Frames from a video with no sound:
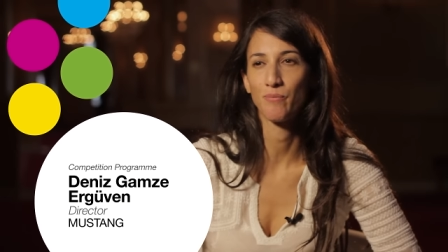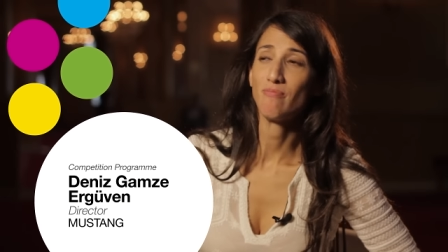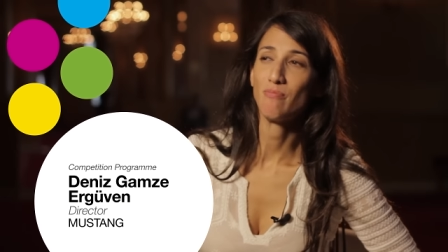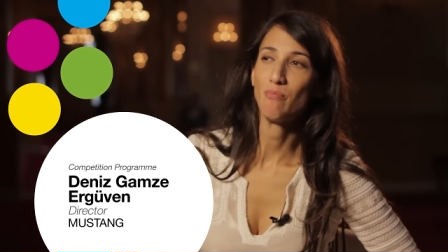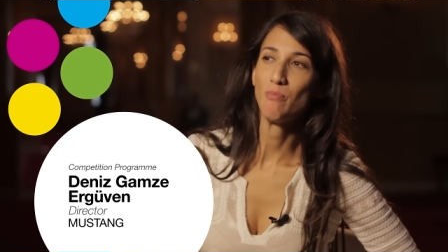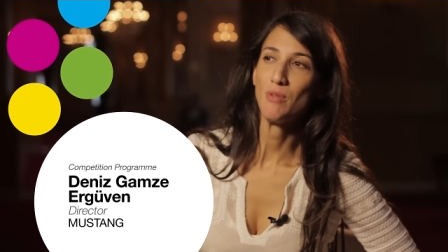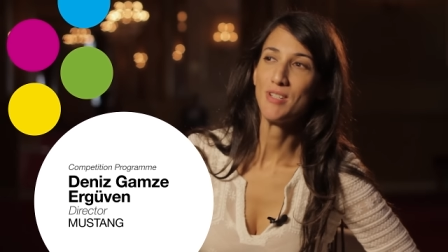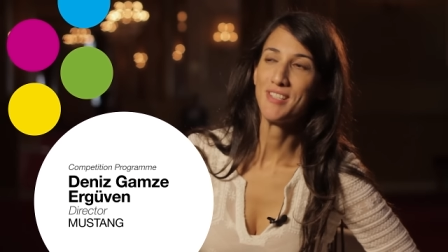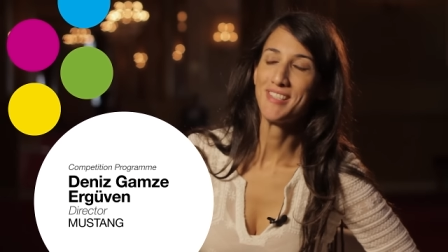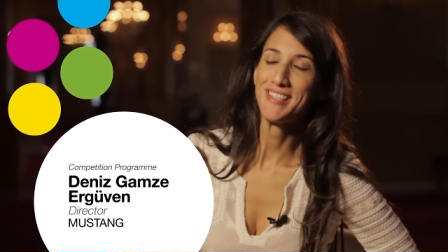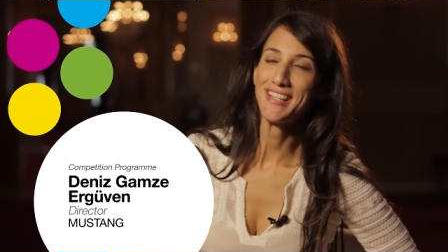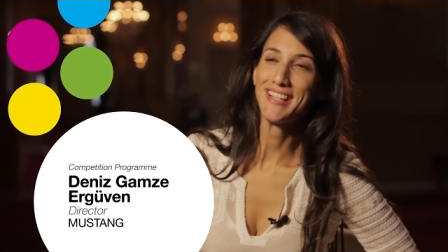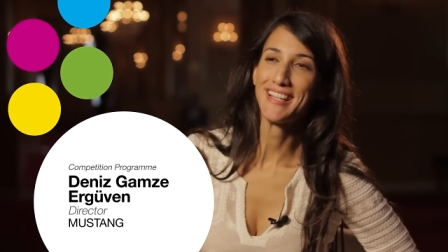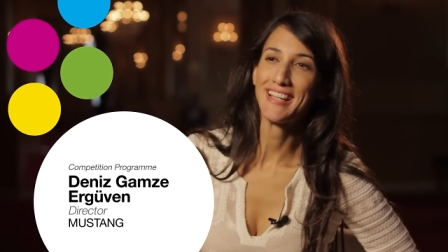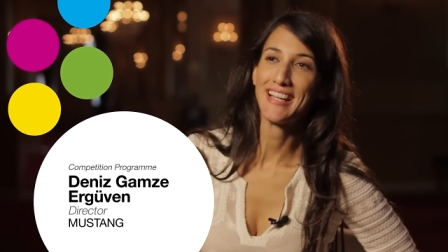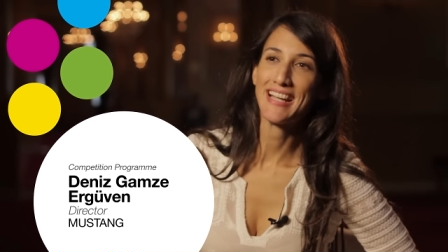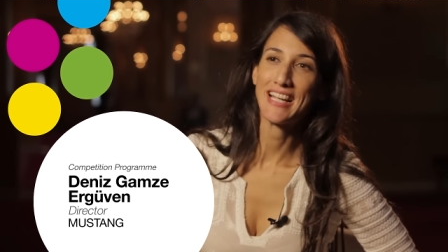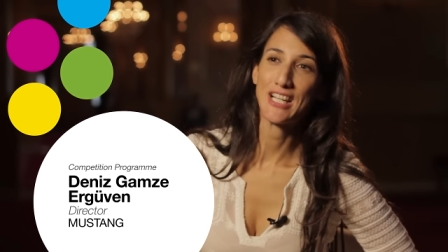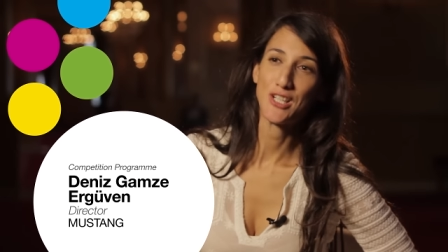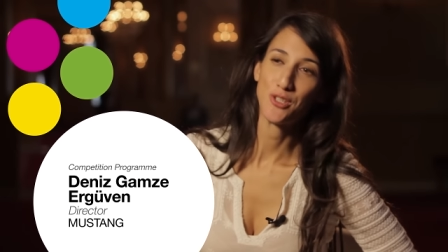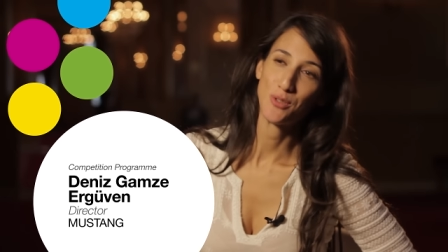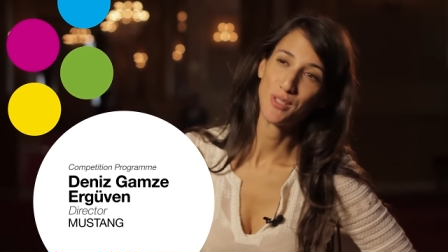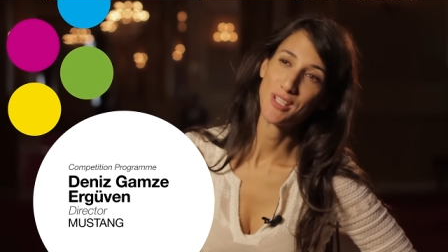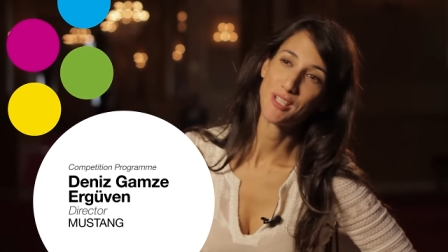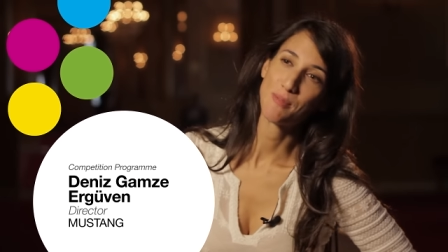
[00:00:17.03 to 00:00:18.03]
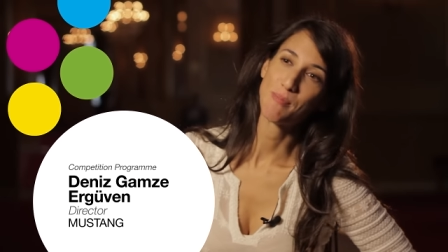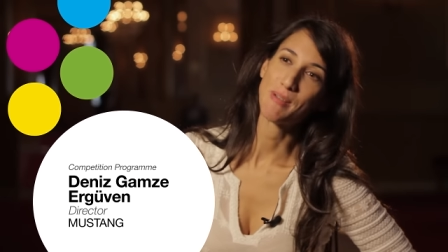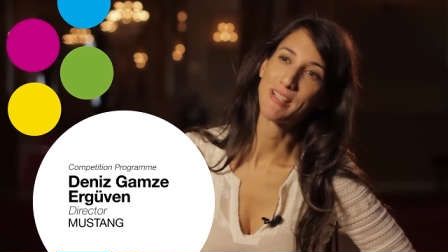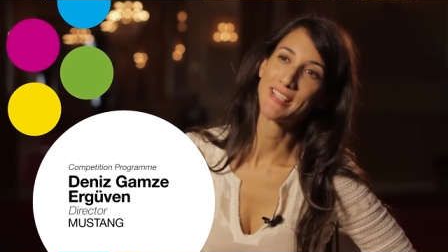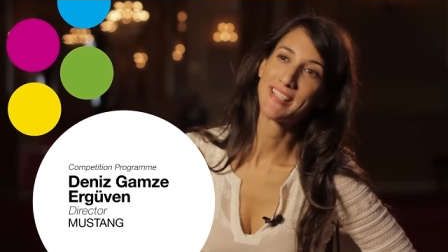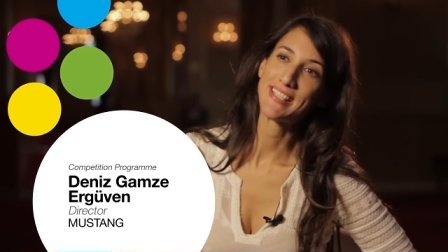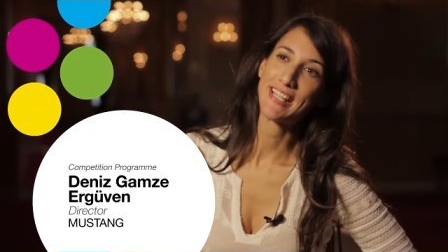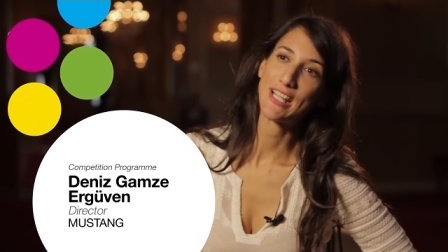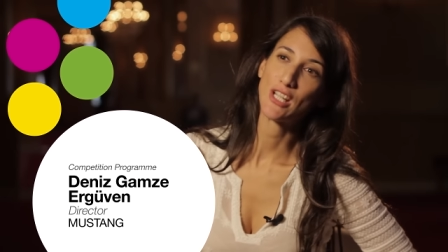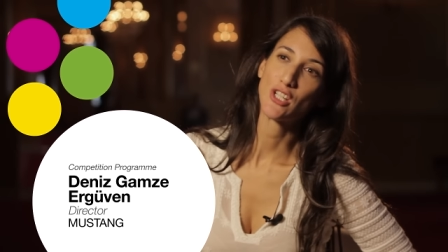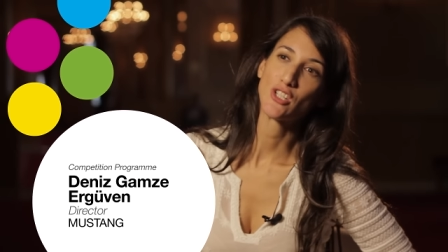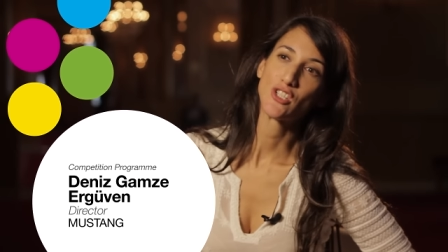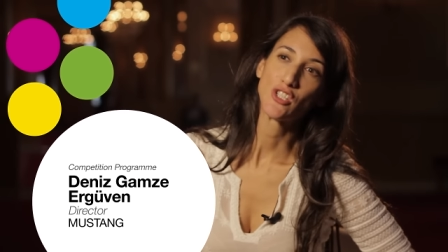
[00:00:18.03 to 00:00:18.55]
Mustang actually is my
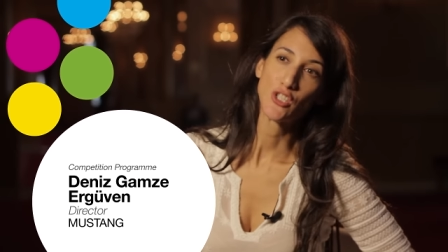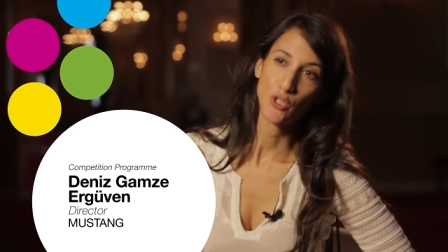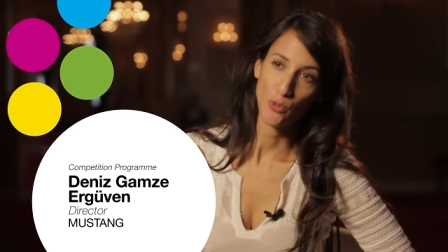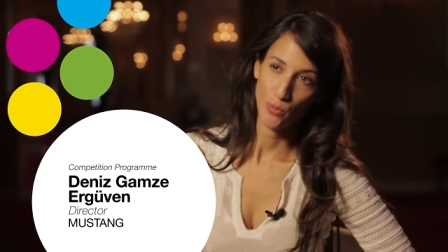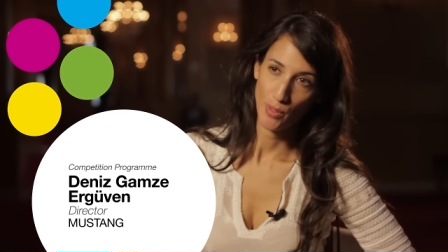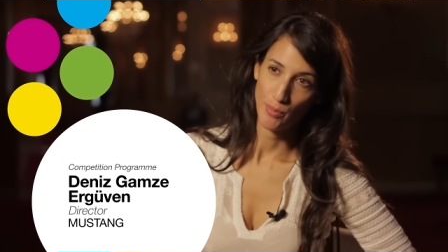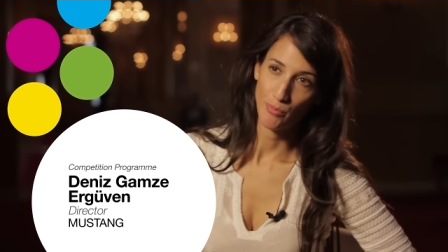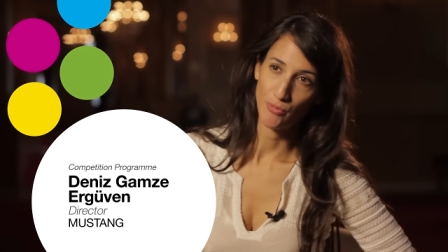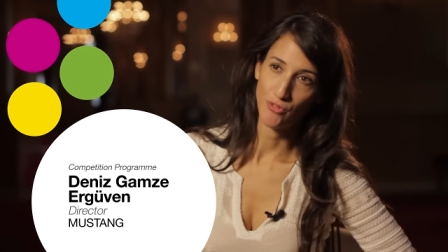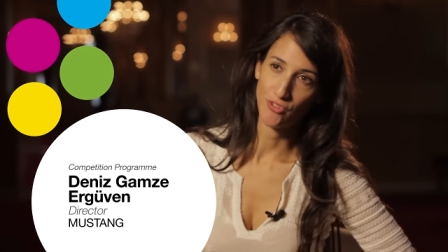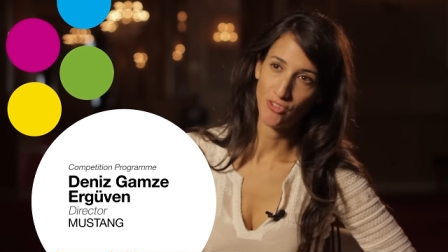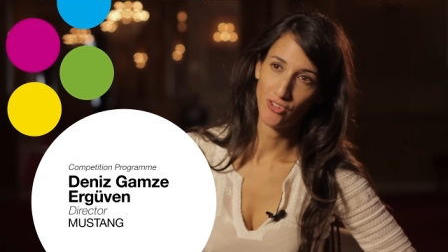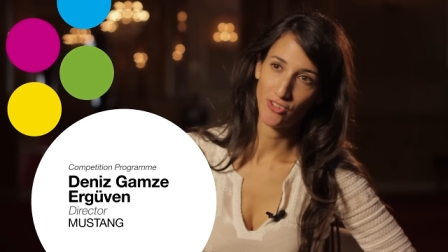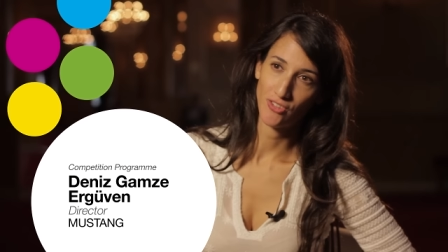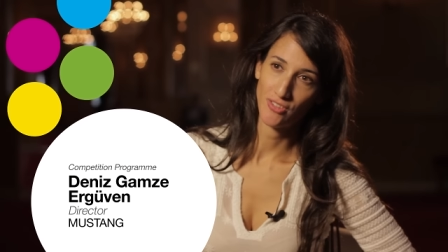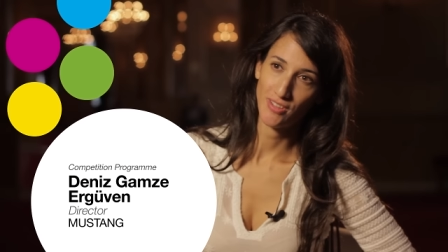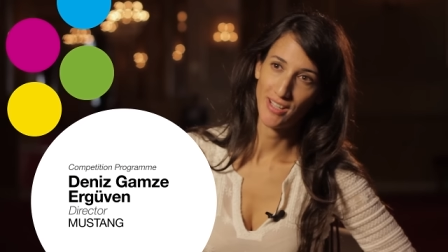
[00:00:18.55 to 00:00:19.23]
second script.